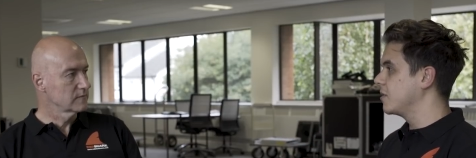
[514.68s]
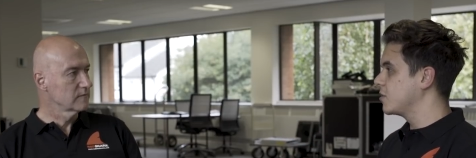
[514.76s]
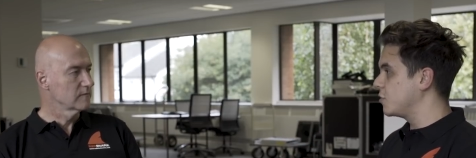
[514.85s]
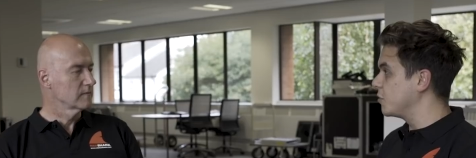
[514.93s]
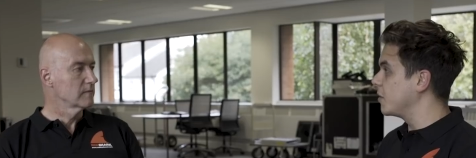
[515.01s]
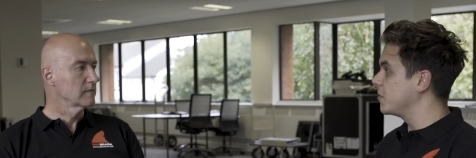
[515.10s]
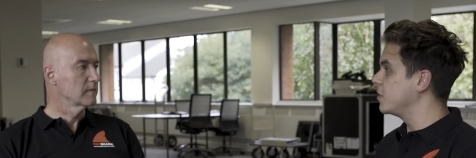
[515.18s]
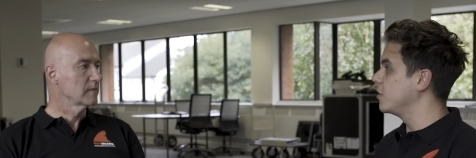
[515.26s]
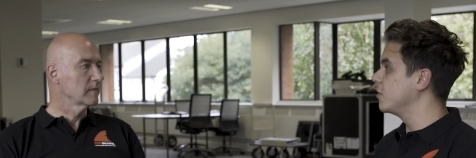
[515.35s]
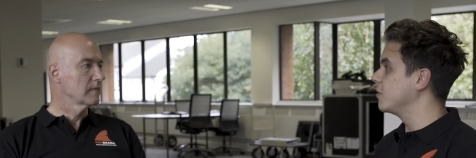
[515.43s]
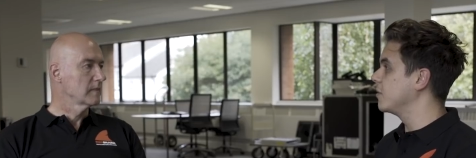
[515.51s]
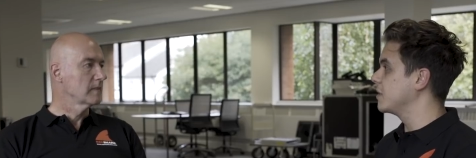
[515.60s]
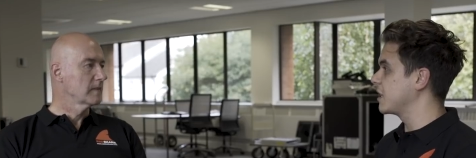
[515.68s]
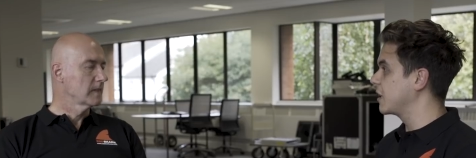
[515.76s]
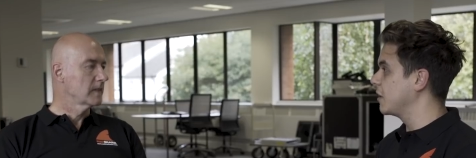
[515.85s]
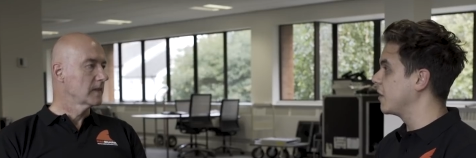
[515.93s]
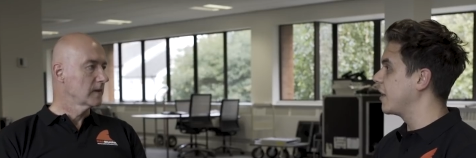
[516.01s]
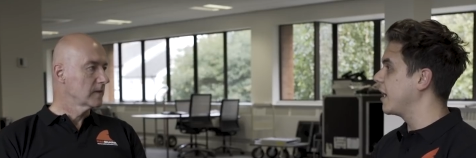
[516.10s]
Speaker 1: stood out to you as a
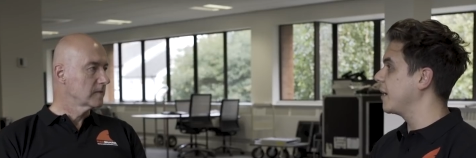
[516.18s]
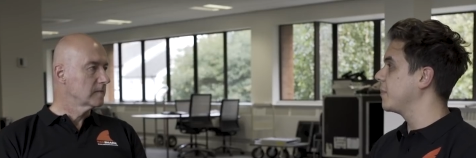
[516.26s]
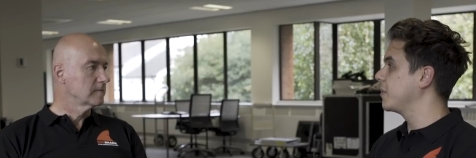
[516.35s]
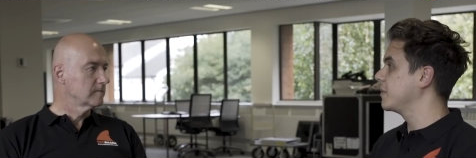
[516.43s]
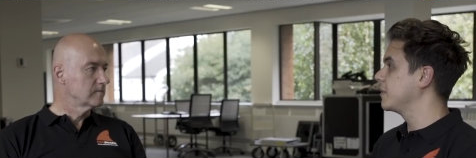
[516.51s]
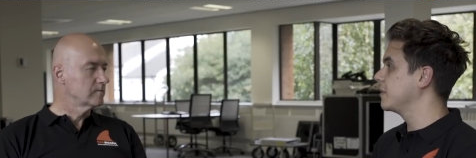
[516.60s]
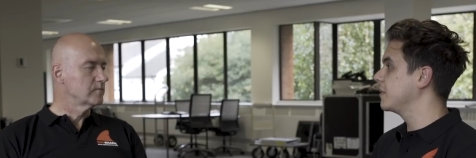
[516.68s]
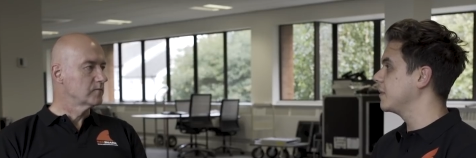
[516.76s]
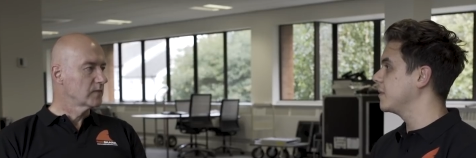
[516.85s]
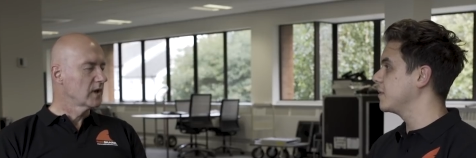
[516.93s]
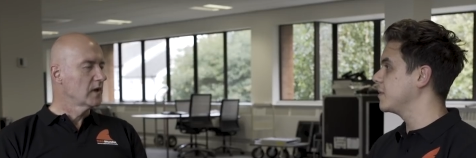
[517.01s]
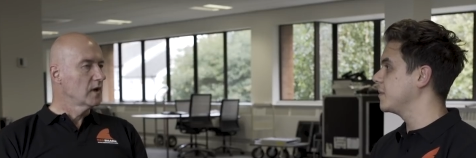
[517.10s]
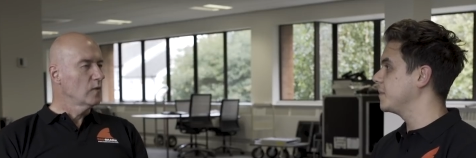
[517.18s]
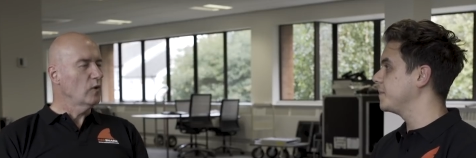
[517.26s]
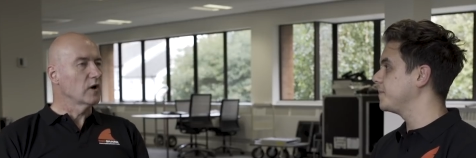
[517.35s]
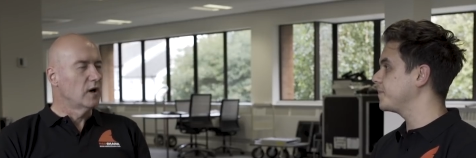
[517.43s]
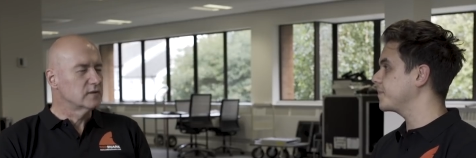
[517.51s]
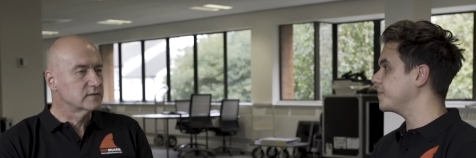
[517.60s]
killer app?
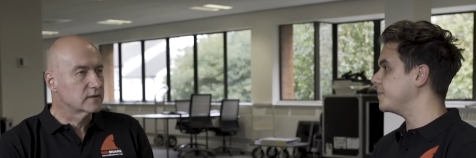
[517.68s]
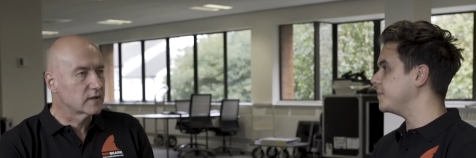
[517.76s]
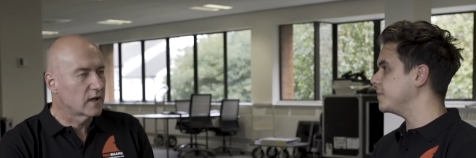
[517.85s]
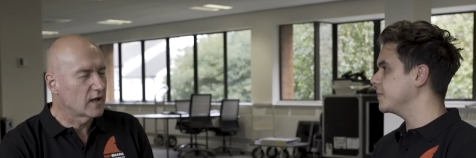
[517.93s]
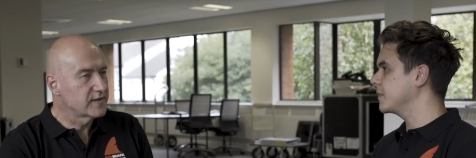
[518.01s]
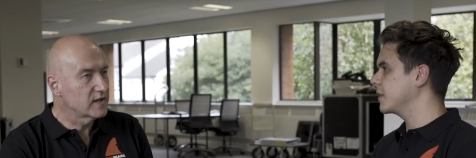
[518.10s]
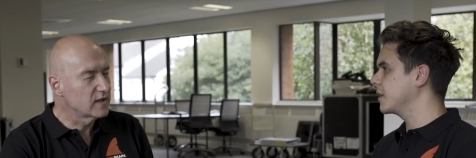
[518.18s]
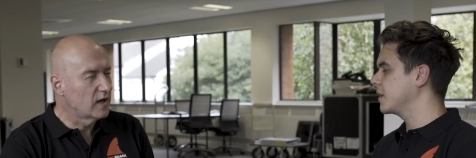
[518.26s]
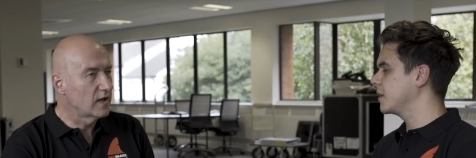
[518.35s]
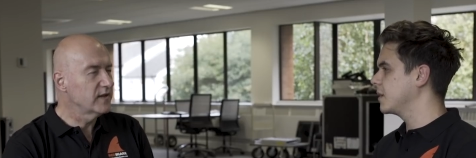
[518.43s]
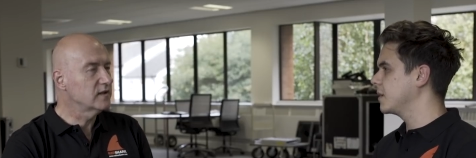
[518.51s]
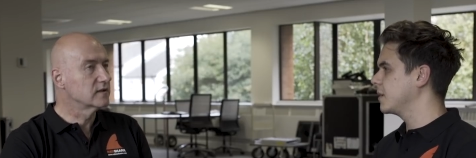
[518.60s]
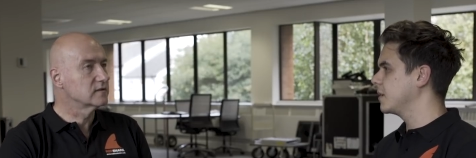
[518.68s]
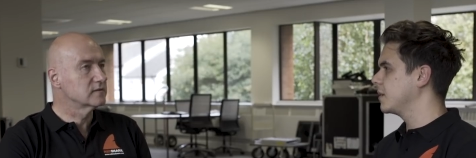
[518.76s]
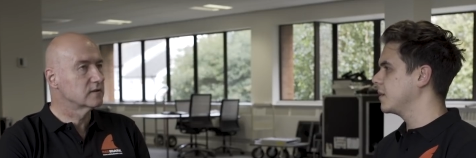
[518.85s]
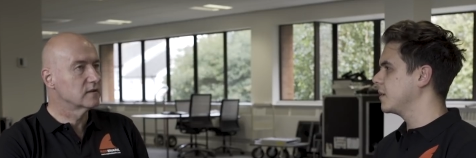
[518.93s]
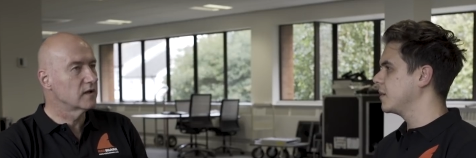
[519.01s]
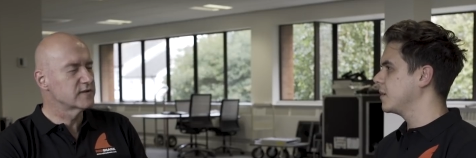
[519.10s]
Speaker 2: Well, I think
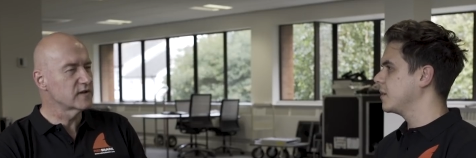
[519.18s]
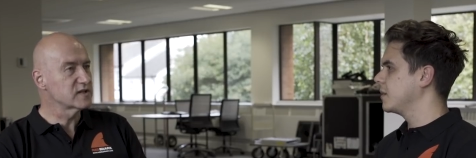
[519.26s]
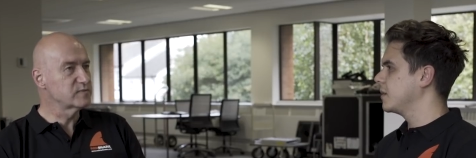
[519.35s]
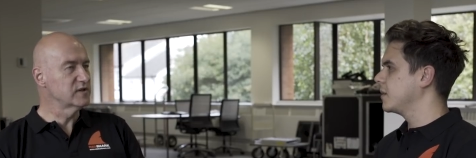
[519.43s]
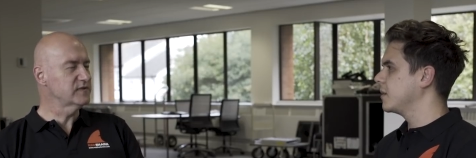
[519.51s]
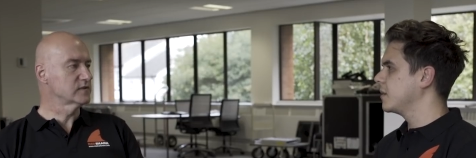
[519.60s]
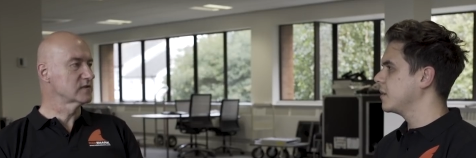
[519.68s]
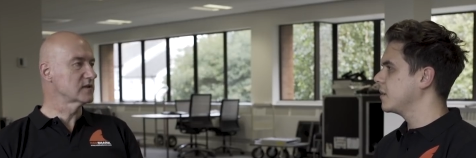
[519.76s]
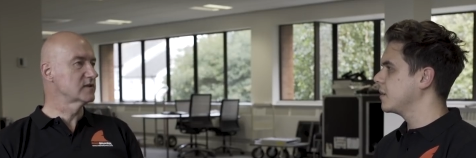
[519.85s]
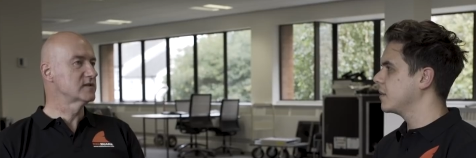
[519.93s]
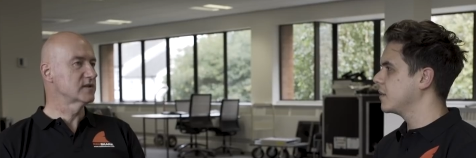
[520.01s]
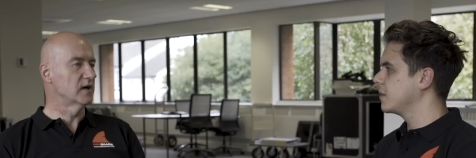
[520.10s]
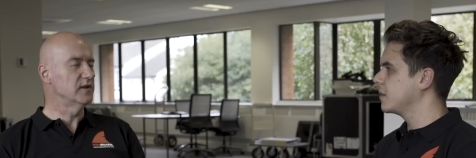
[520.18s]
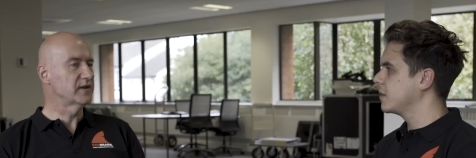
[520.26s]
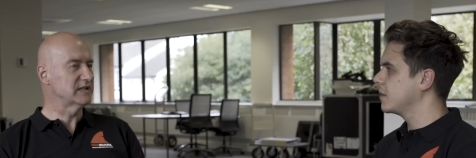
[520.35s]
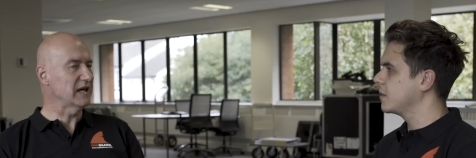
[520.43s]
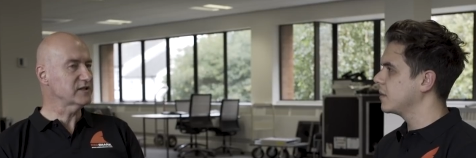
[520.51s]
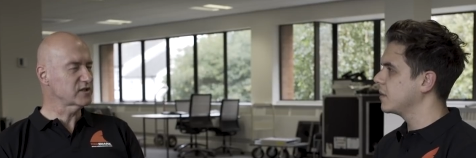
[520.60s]
as far as peripherals are concerned,
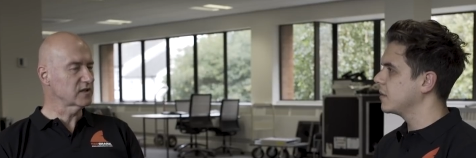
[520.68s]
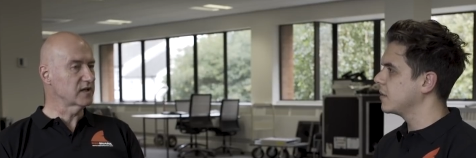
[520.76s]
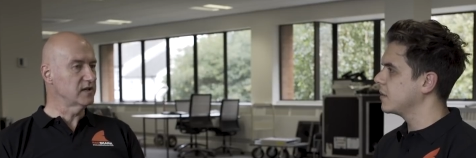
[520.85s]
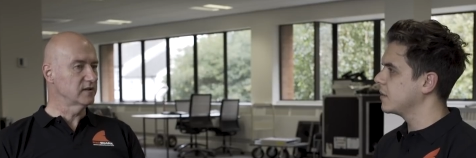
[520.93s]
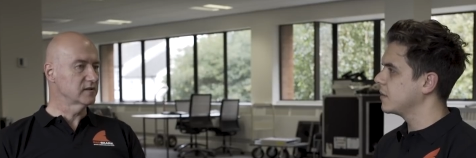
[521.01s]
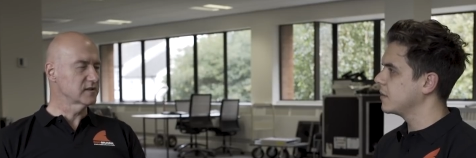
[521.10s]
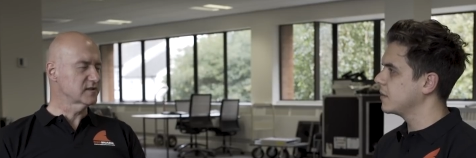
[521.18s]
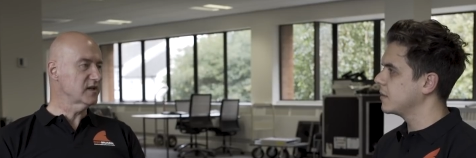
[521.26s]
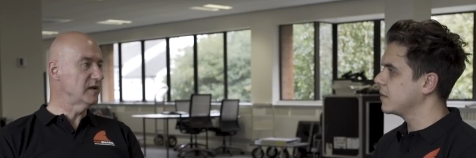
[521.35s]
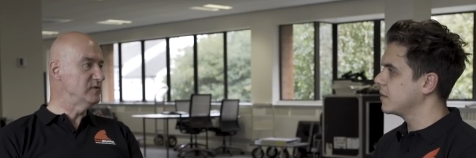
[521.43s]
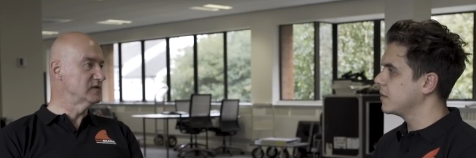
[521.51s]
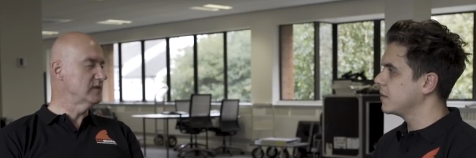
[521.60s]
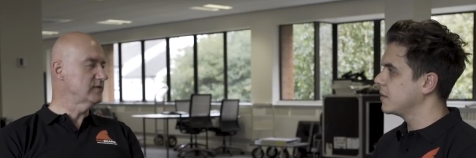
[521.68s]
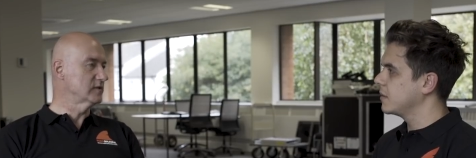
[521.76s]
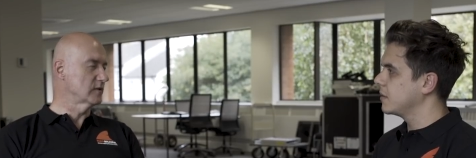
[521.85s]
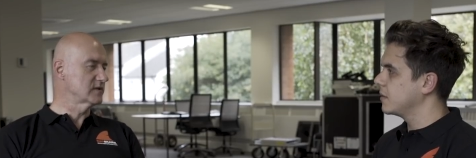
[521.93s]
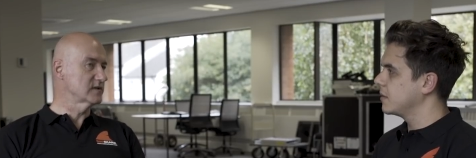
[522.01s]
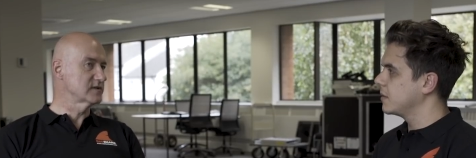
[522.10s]
they're actually the same
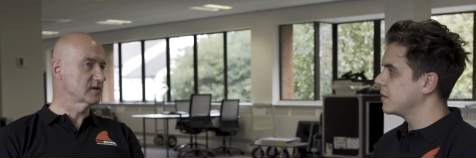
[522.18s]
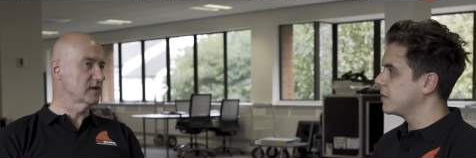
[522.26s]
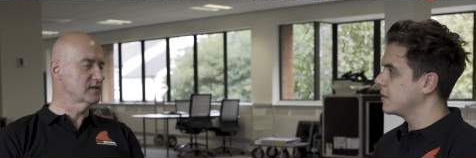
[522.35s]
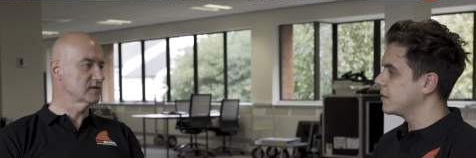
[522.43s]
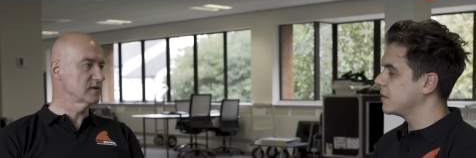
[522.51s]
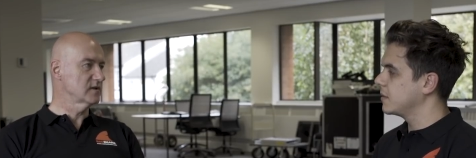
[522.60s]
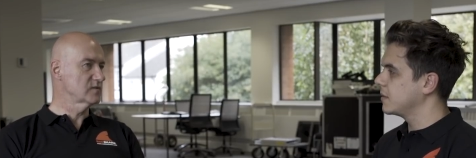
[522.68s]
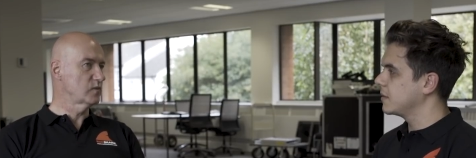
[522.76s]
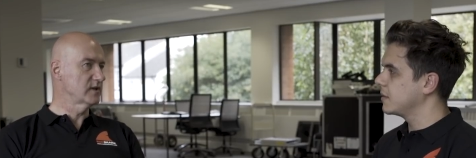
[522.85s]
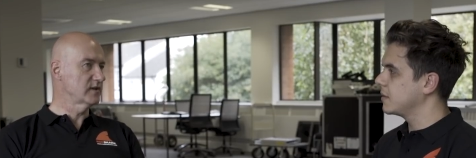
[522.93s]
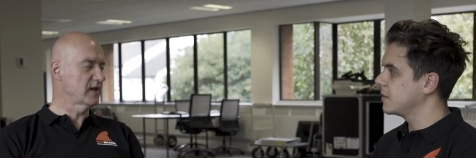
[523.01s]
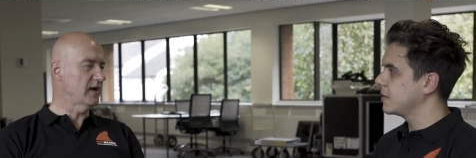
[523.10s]
peripherals as with the